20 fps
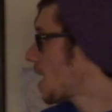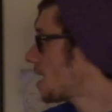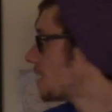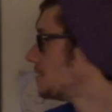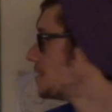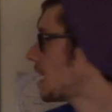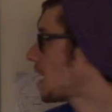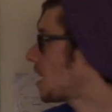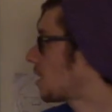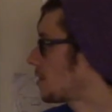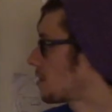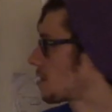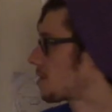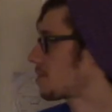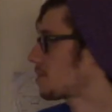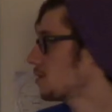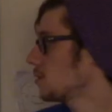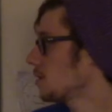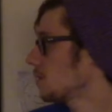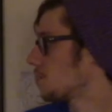Now, the
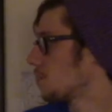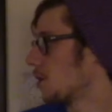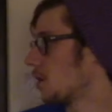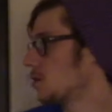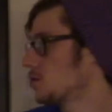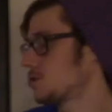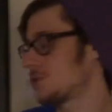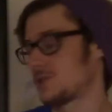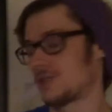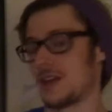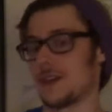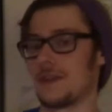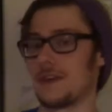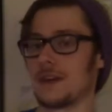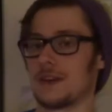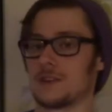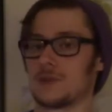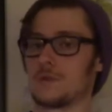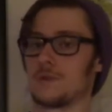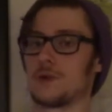third approach, which I
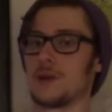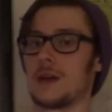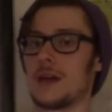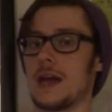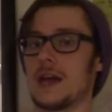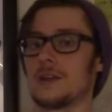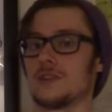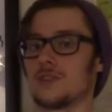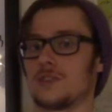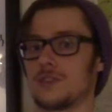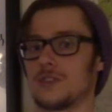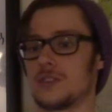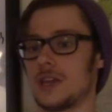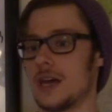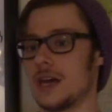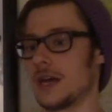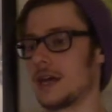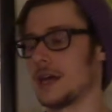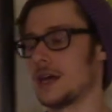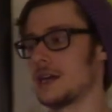think is pretty
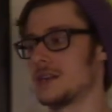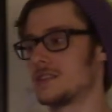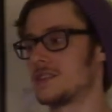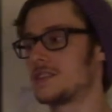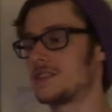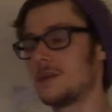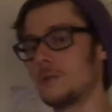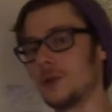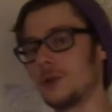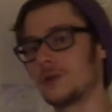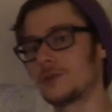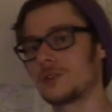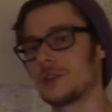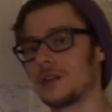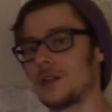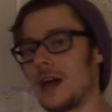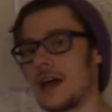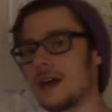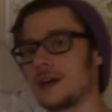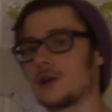interesting, is similar to
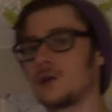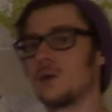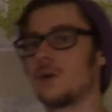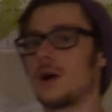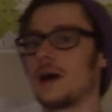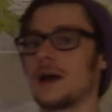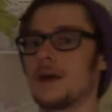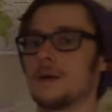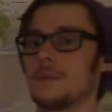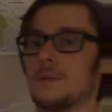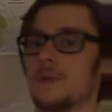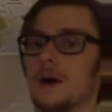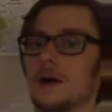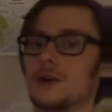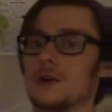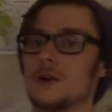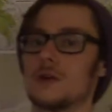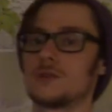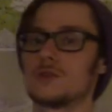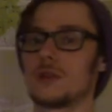Litecoin,
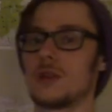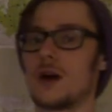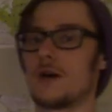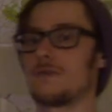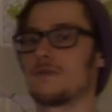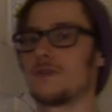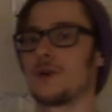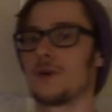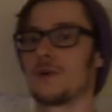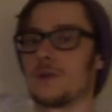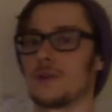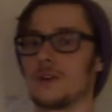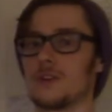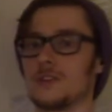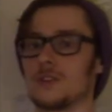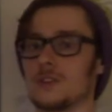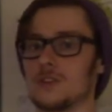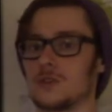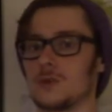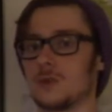but goes a lot further
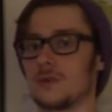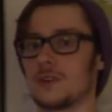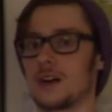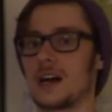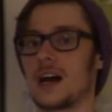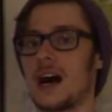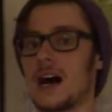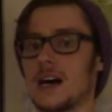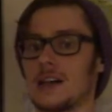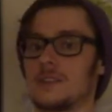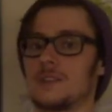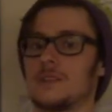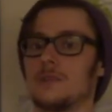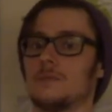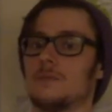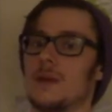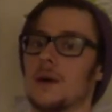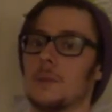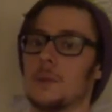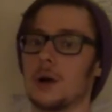into sort of a
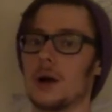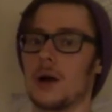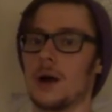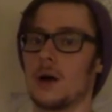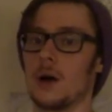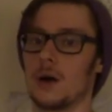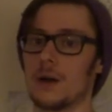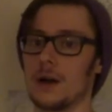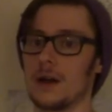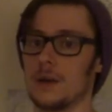custom memory hard